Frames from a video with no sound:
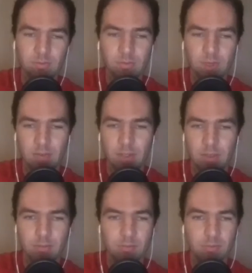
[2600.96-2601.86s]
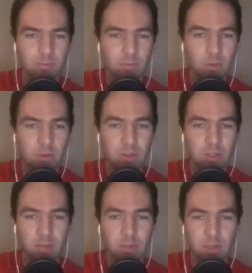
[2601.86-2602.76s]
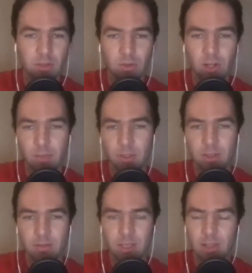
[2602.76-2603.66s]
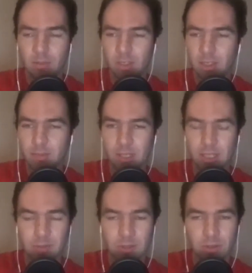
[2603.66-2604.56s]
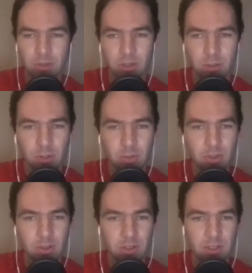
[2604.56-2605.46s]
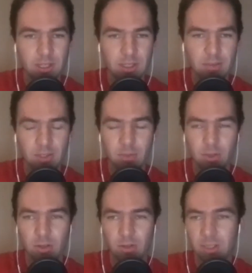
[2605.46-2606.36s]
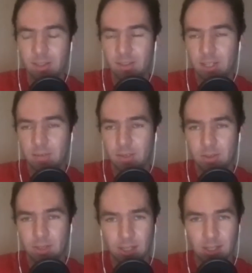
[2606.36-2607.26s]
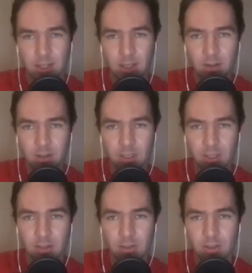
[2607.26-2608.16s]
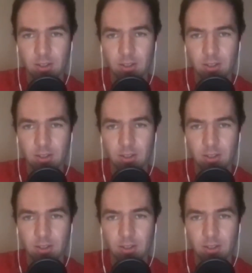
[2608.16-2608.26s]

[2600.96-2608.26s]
I think most of the time he's got right, but when it comes to the crunch moments, that's something to work on. And you have to argue that